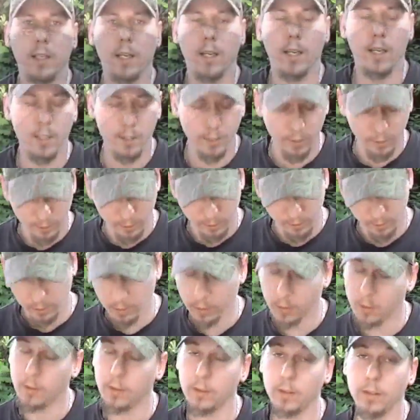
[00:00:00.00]
guys,
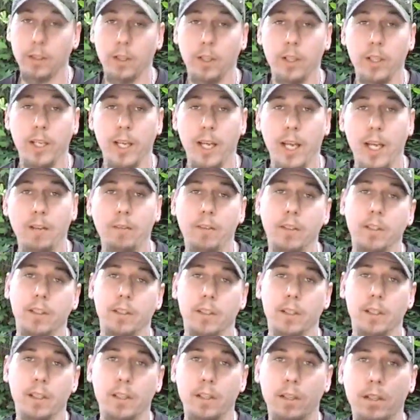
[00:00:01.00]
there you have it.
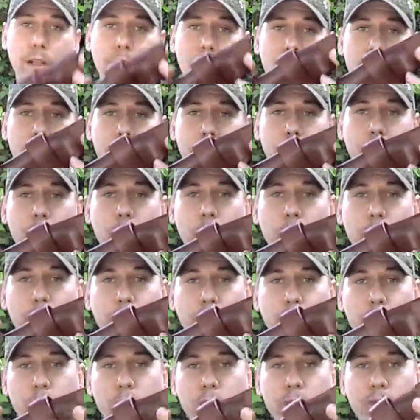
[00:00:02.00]
The new and
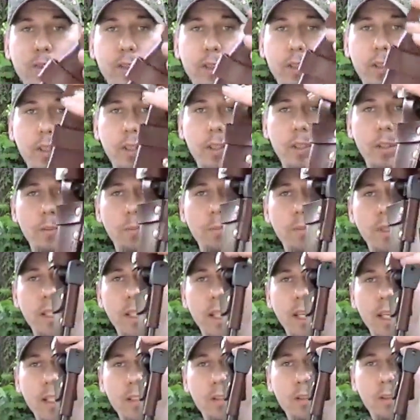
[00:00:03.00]
improved
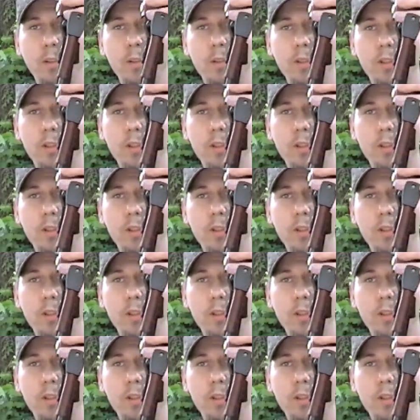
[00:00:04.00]
BK-2